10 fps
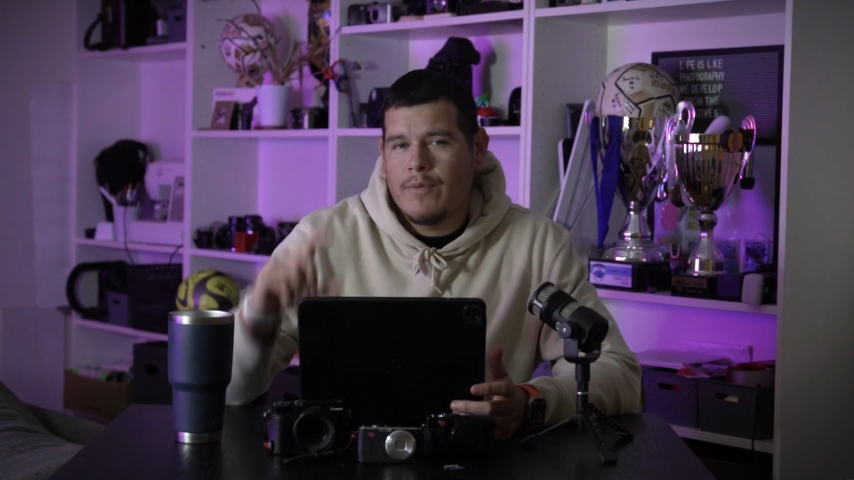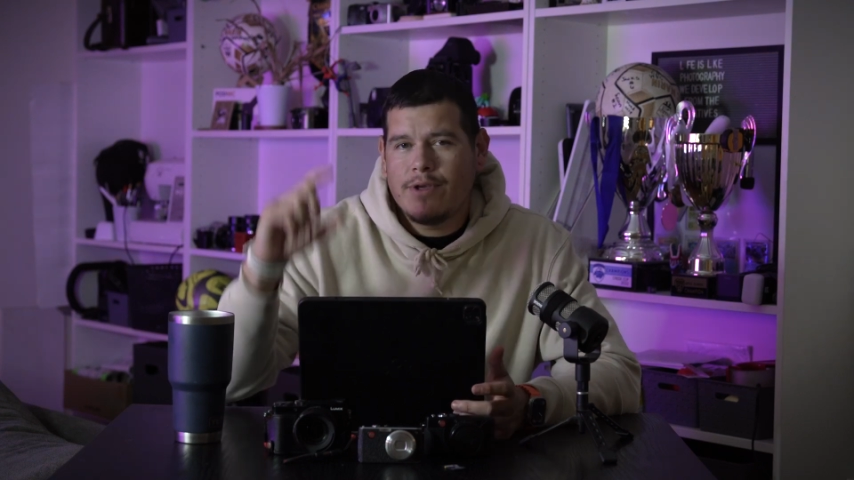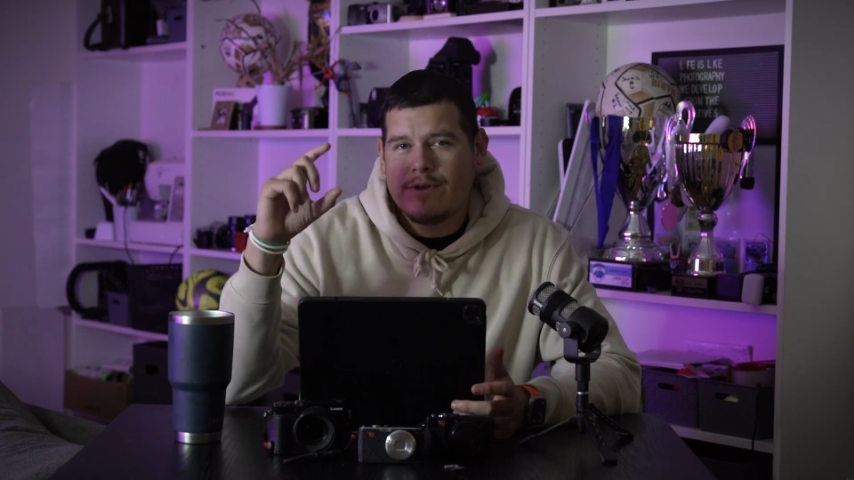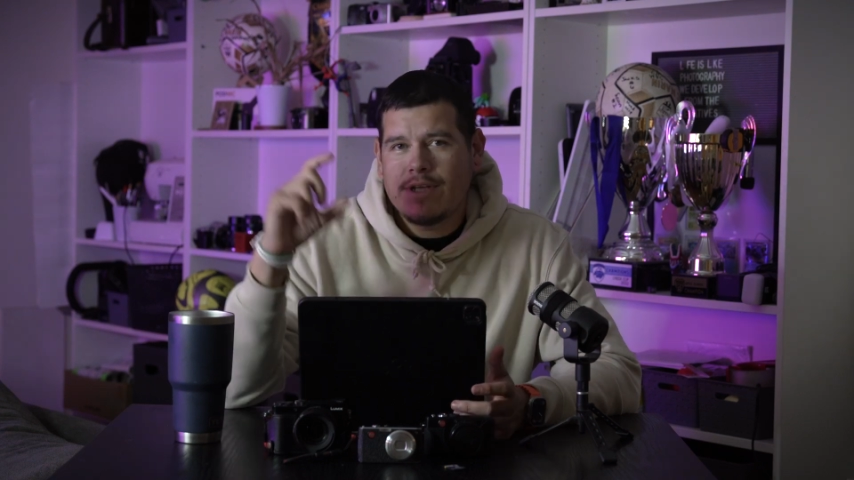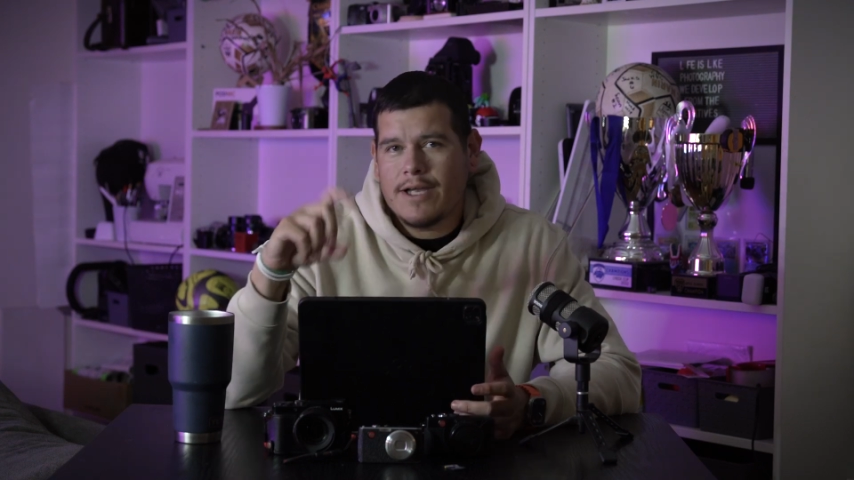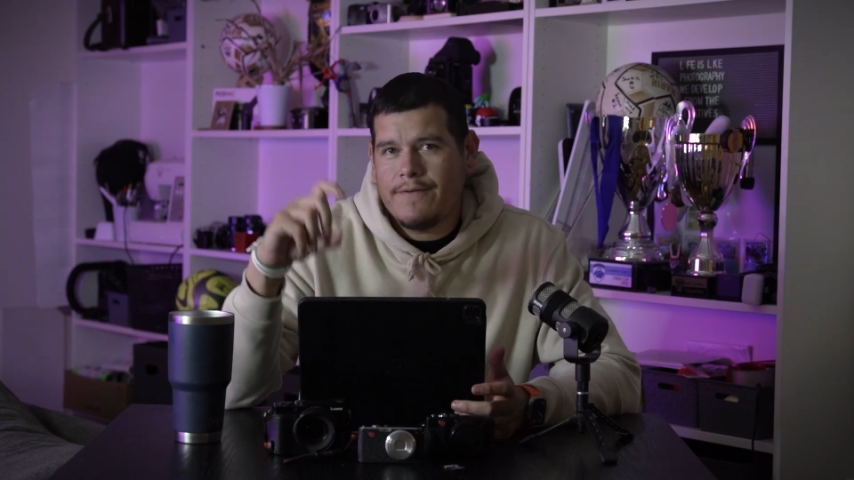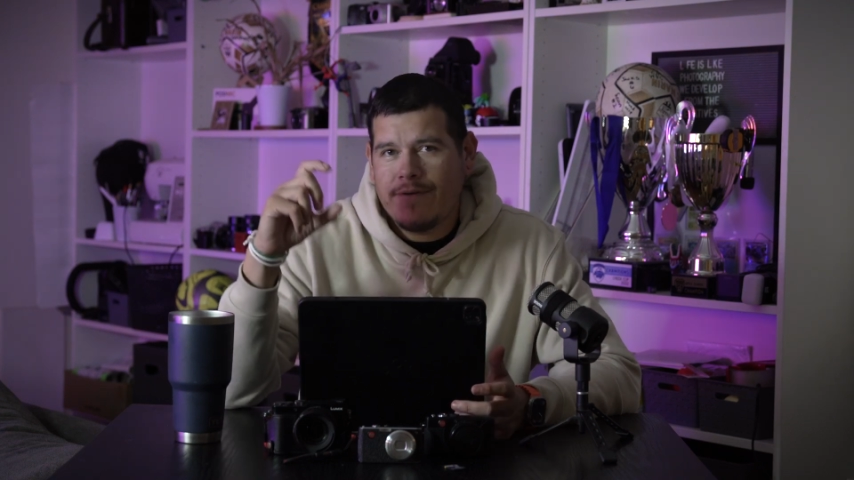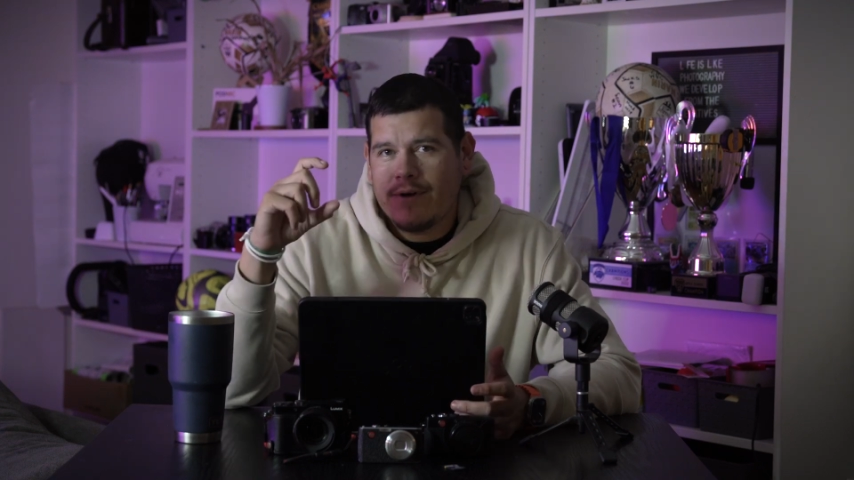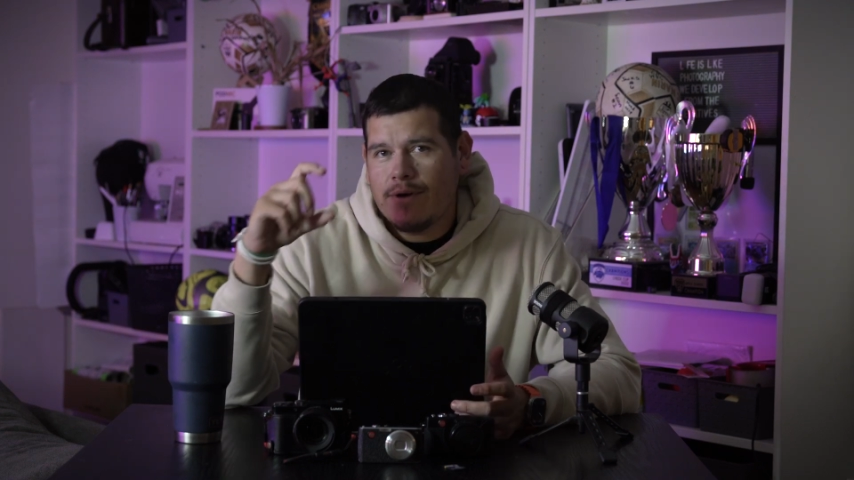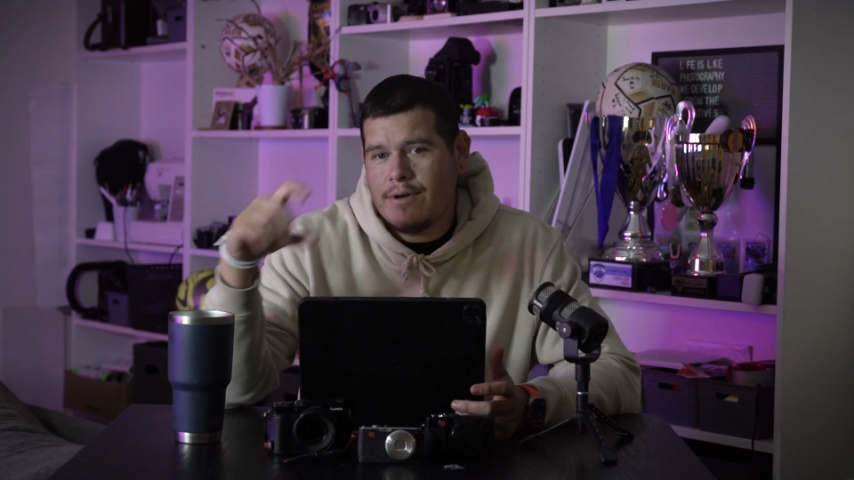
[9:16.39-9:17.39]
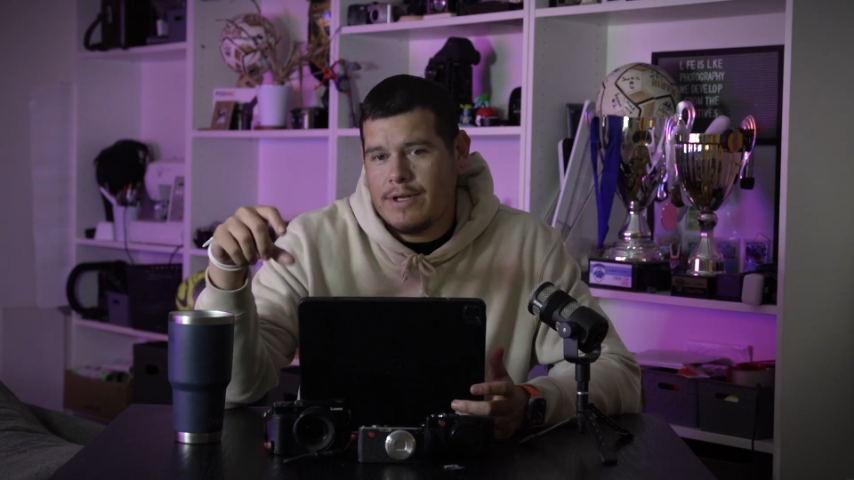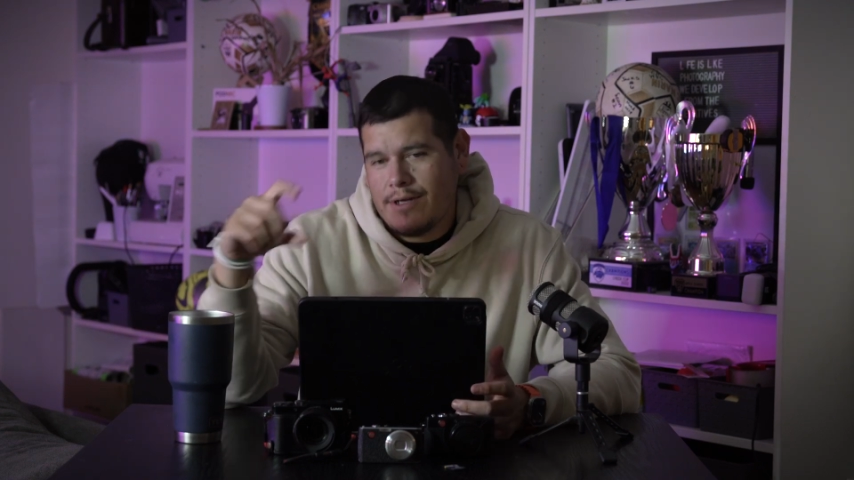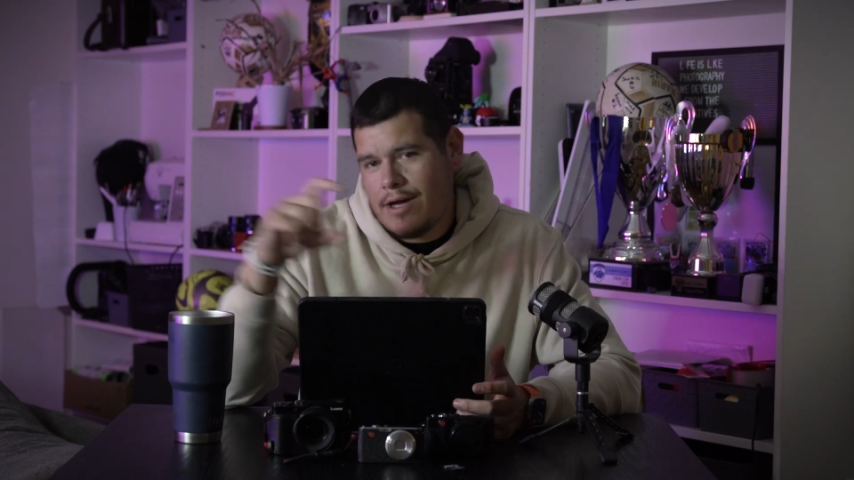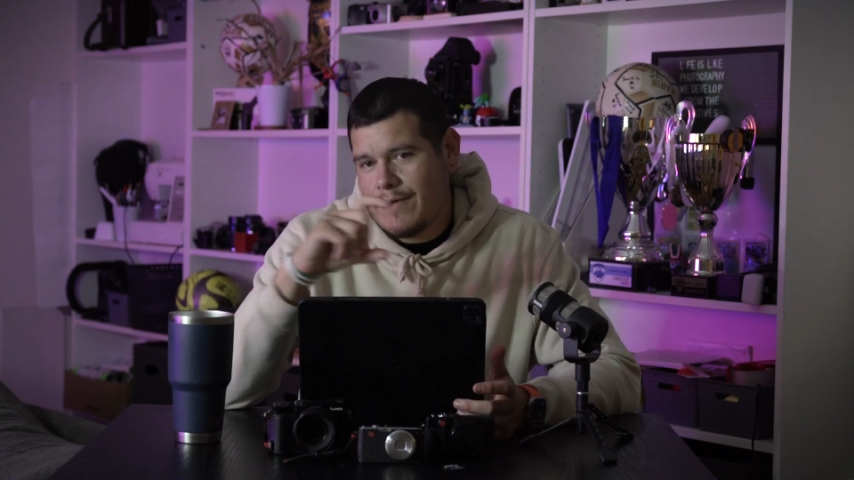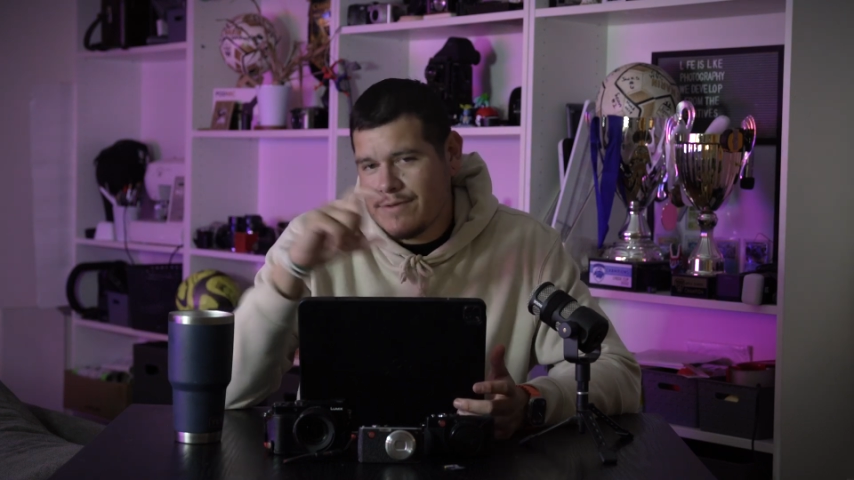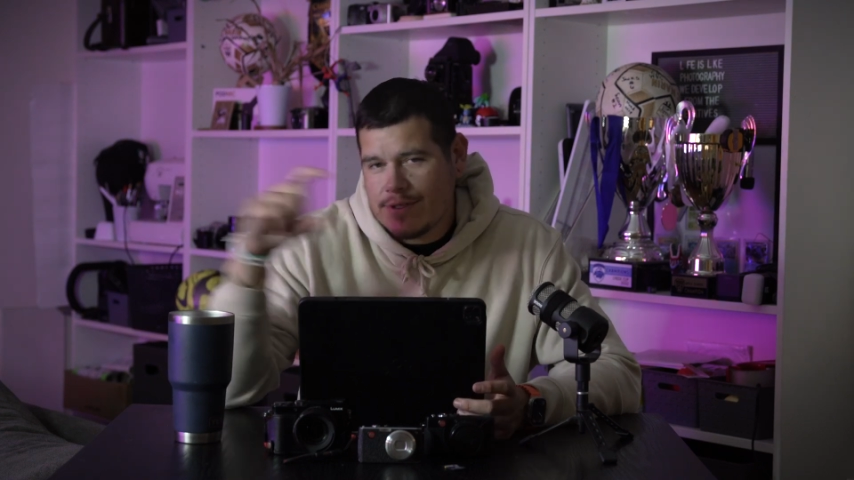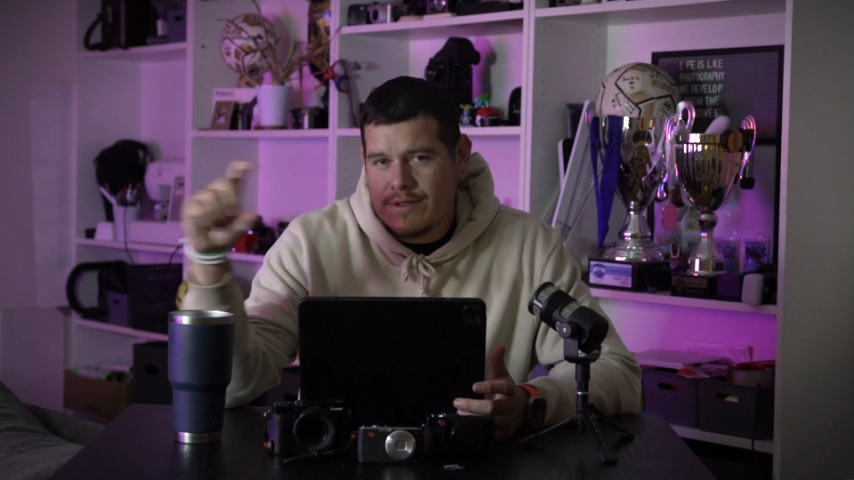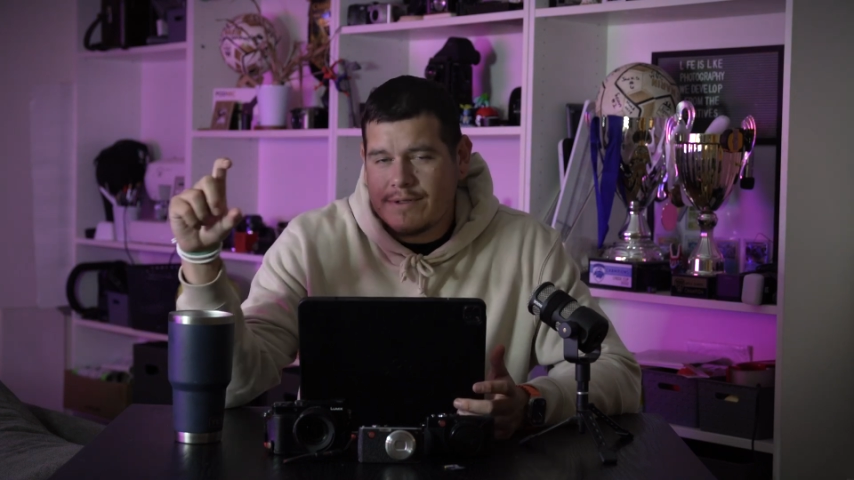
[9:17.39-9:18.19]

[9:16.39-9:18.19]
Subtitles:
When you take a photo, obviously